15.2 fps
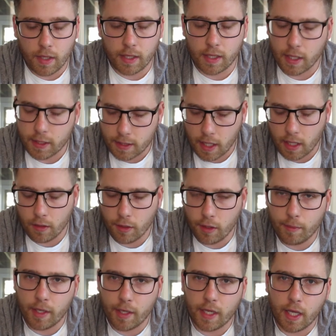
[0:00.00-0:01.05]
It does take a
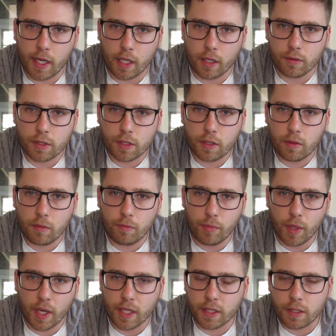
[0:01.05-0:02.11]
little bit of getting used to,
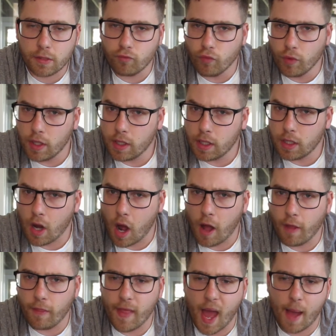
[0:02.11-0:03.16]
but it's really
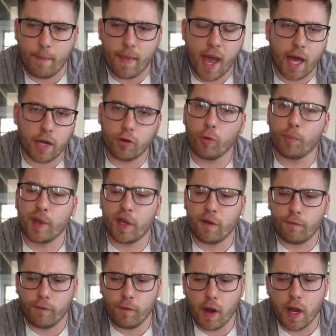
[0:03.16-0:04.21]
not that bad. Don't be
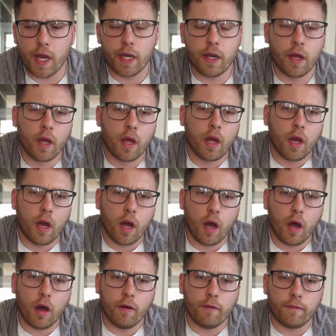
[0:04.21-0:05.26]
afraid
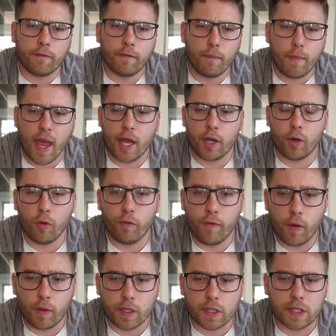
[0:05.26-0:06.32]
of manual
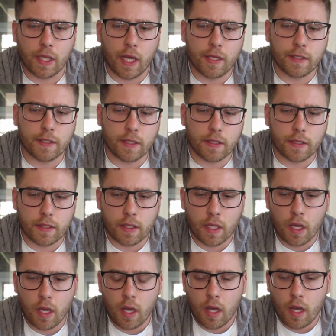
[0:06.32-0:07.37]
focus lenses.
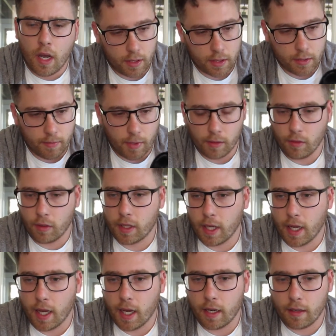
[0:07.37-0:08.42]
That's my look
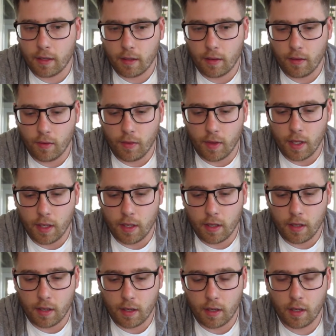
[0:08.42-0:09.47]
at
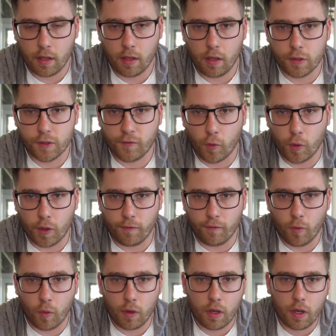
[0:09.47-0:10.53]
the Helios
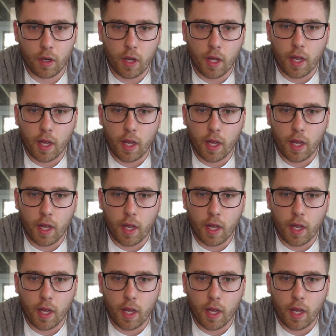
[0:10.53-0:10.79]
44.